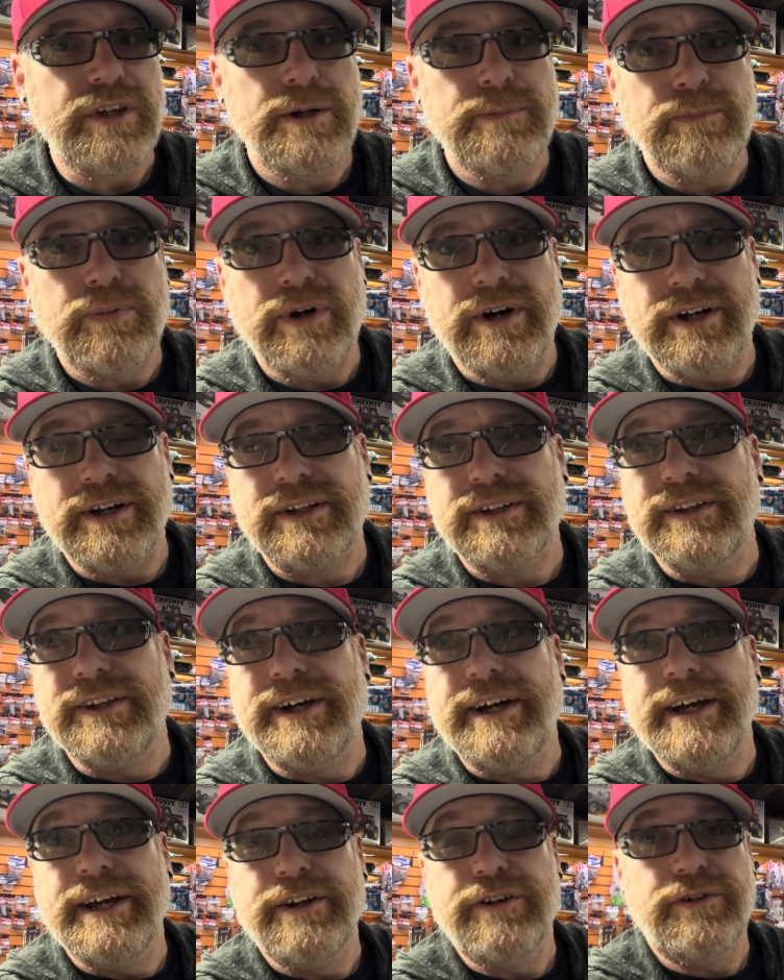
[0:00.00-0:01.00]
product
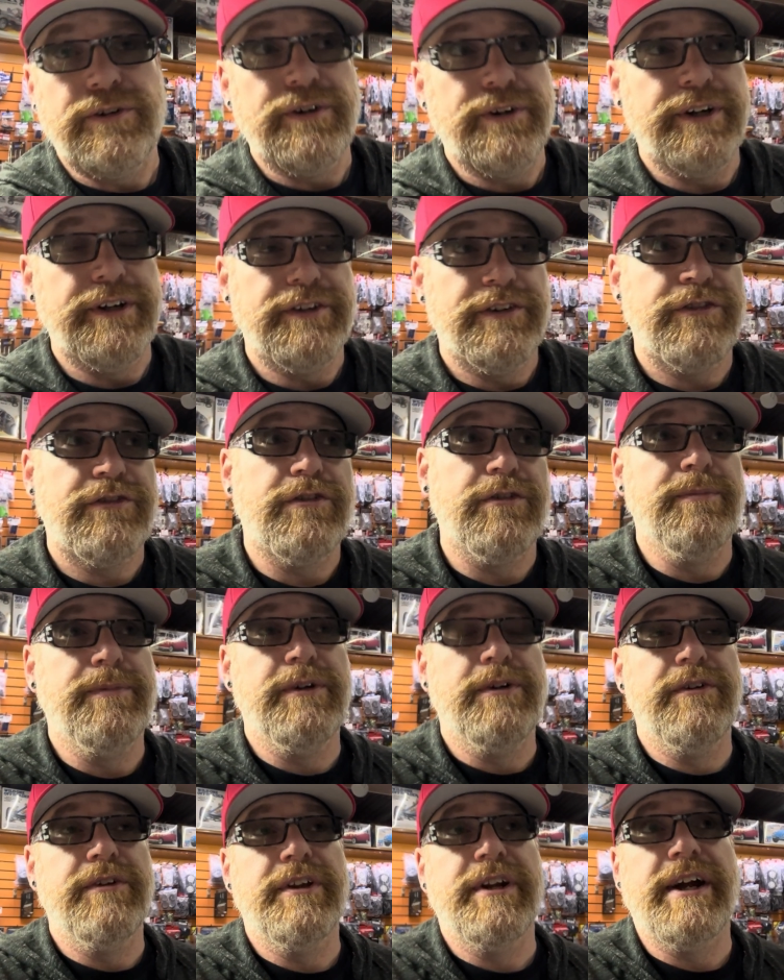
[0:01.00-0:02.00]
line or a
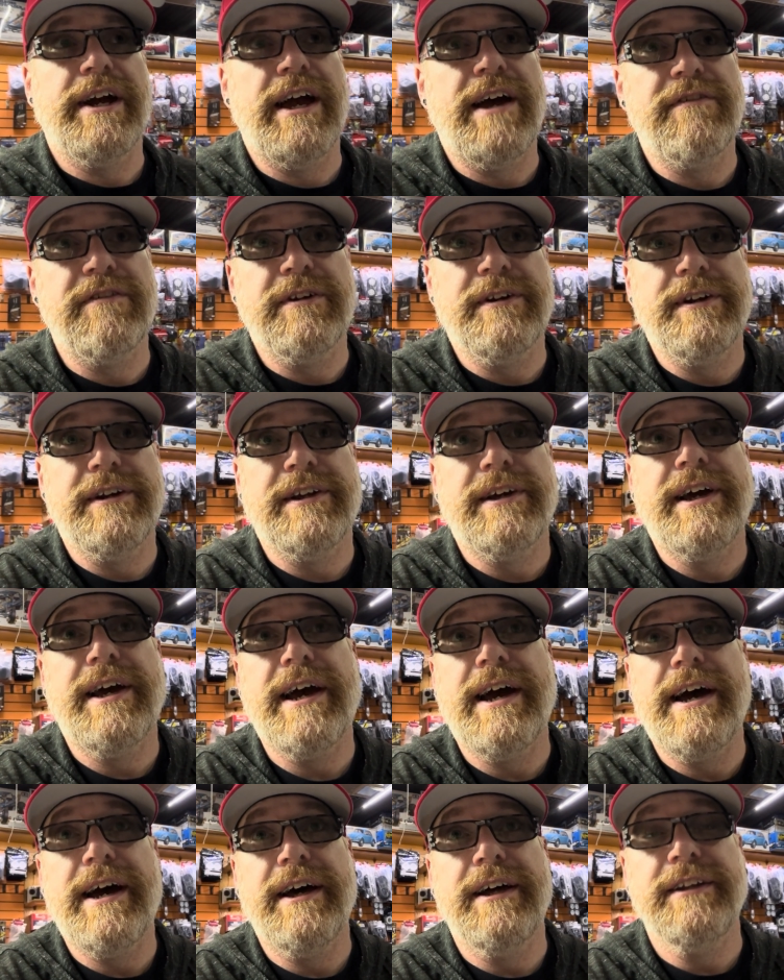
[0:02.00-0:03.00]
distributor that I haven't
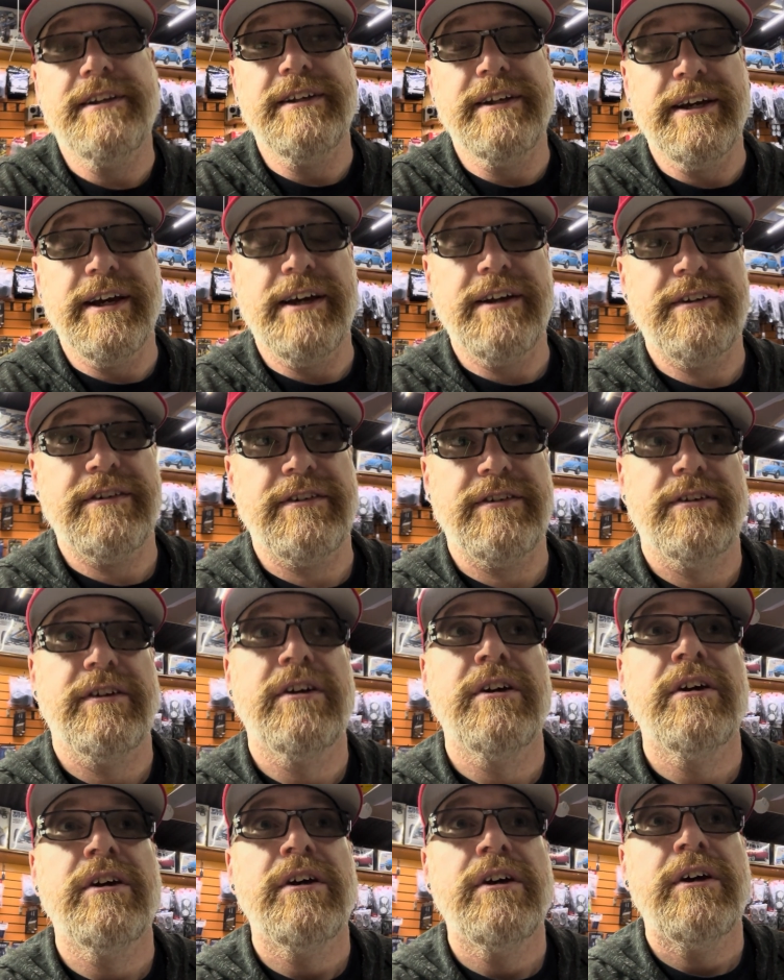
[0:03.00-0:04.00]
had yet.
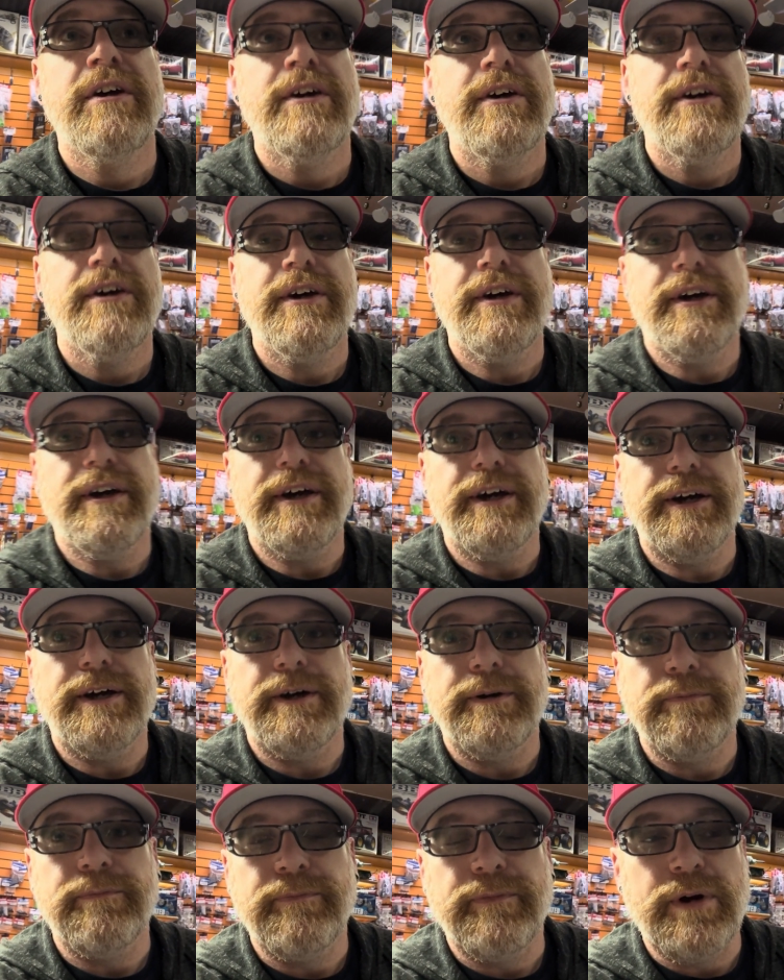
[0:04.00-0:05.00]

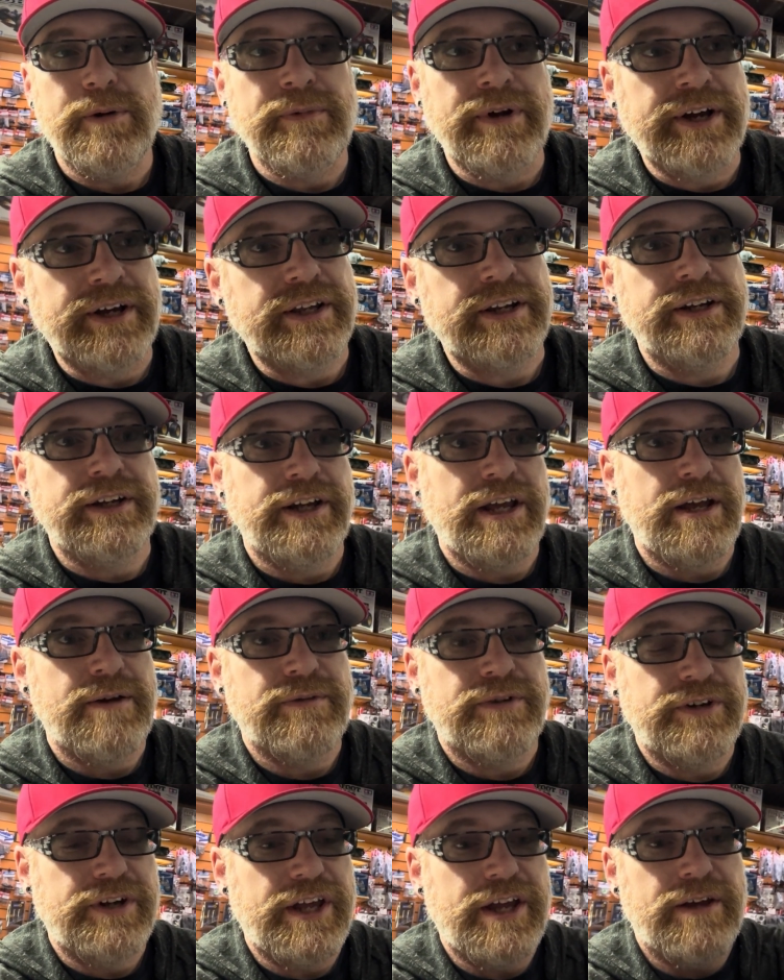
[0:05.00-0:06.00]
I'm not going to name
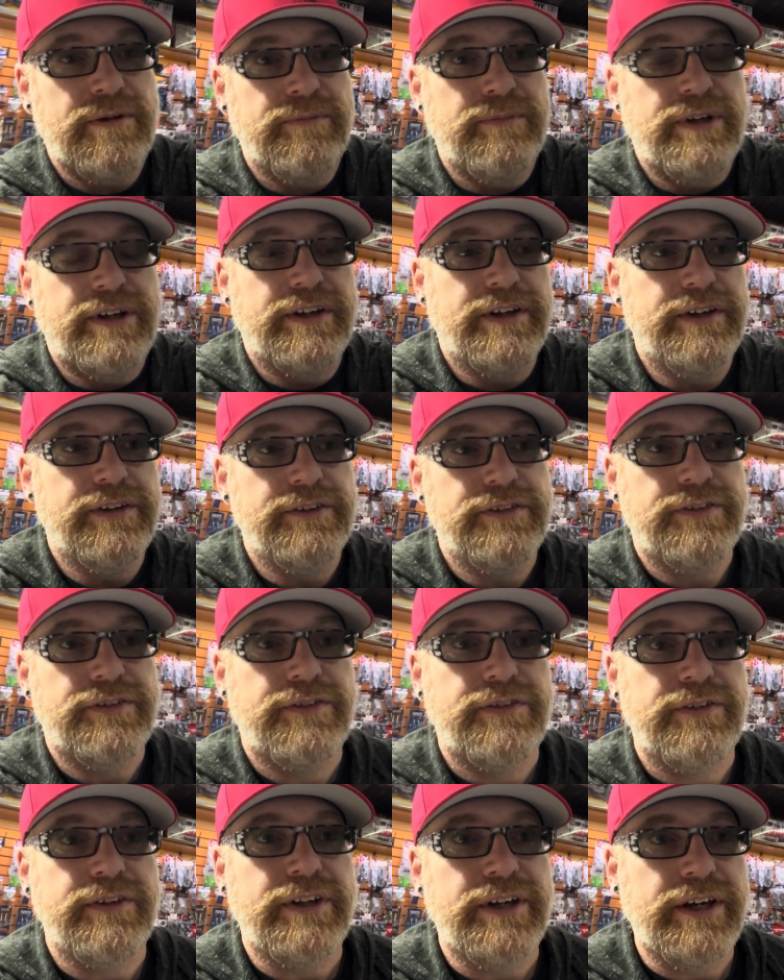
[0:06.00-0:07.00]
their name because